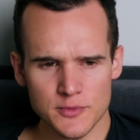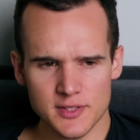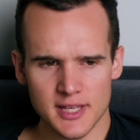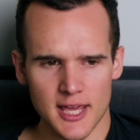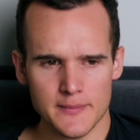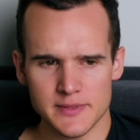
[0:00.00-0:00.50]
just
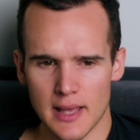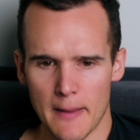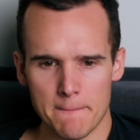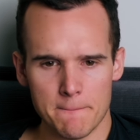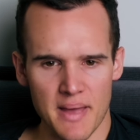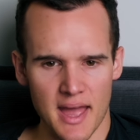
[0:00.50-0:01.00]
keeps
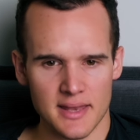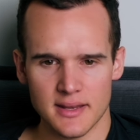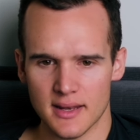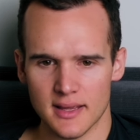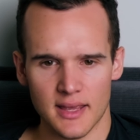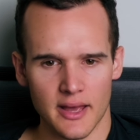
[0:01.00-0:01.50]

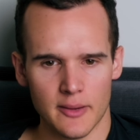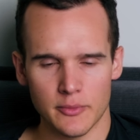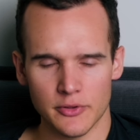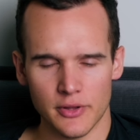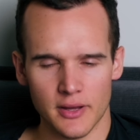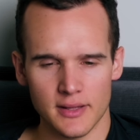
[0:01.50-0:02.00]
abandoning camera
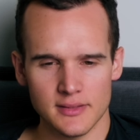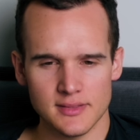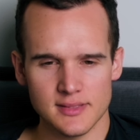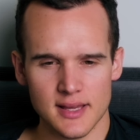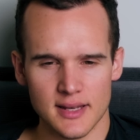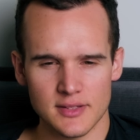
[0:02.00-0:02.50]

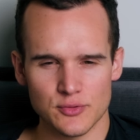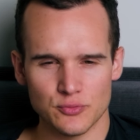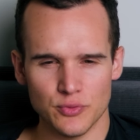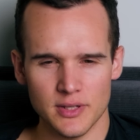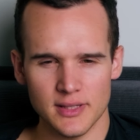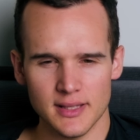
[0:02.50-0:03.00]
lines, and it's
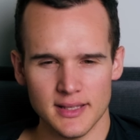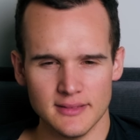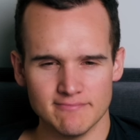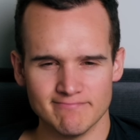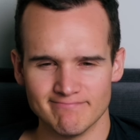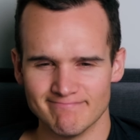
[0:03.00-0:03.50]
really,
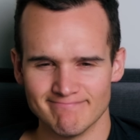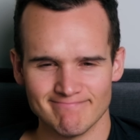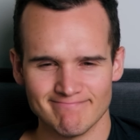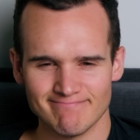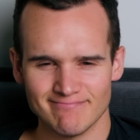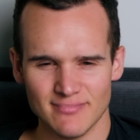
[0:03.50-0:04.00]

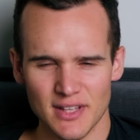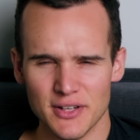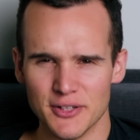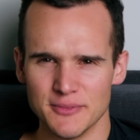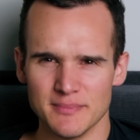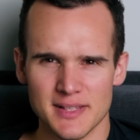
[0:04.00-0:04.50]
you
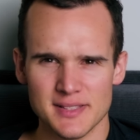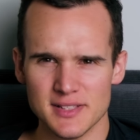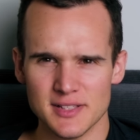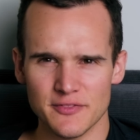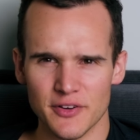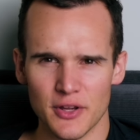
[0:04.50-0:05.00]
know, it's
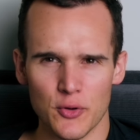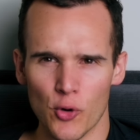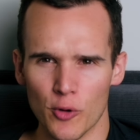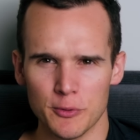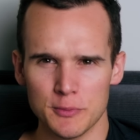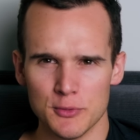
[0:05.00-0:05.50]
just a very
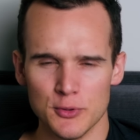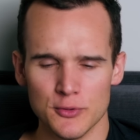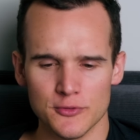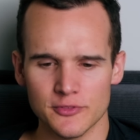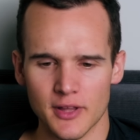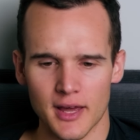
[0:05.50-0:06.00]
corporate
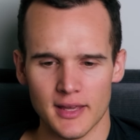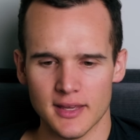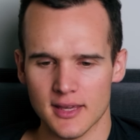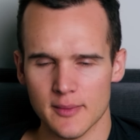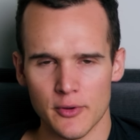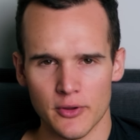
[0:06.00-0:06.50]
move. Like,
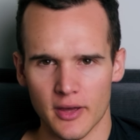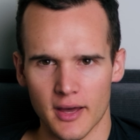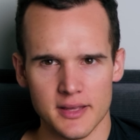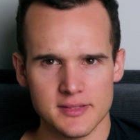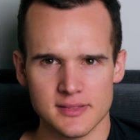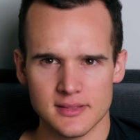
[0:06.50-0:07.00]
come on
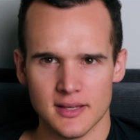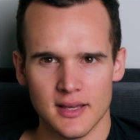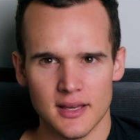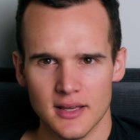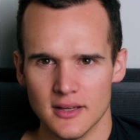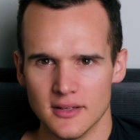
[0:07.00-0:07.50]
guys,
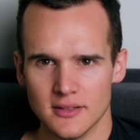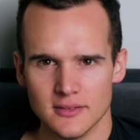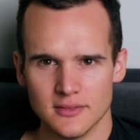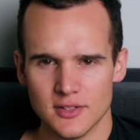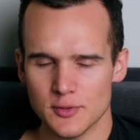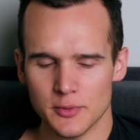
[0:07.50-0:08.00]

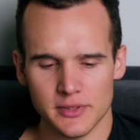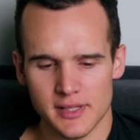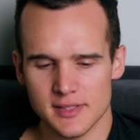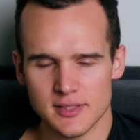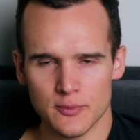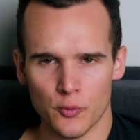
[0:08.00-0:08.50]
just
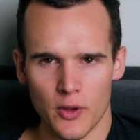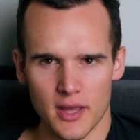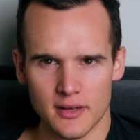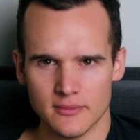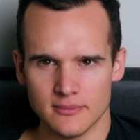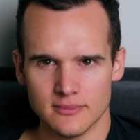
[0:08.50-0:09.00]
release some
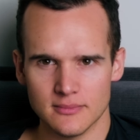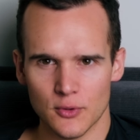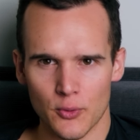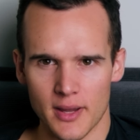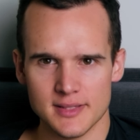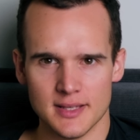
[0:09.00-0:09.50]
weird,
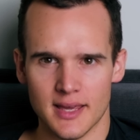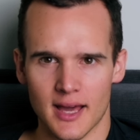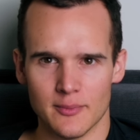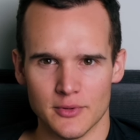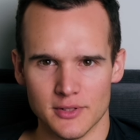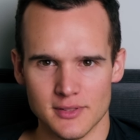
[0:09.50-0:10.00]
crazy
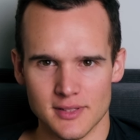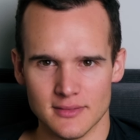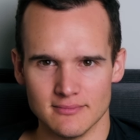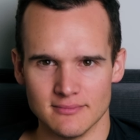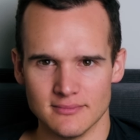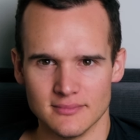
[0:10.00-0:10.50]
cameras
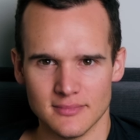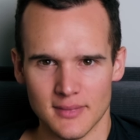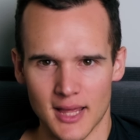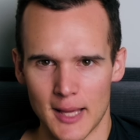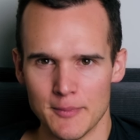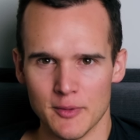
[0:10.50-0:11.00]
and
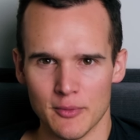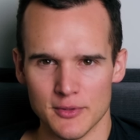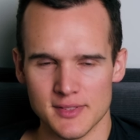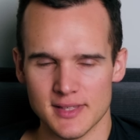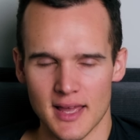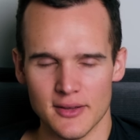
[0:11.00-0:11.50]
keep them on
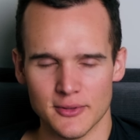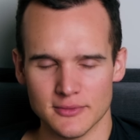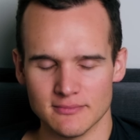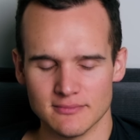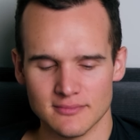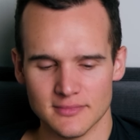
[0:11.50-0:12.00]
sale.
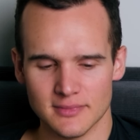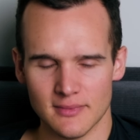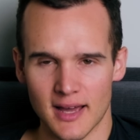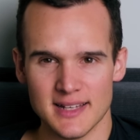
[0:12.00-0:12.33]
I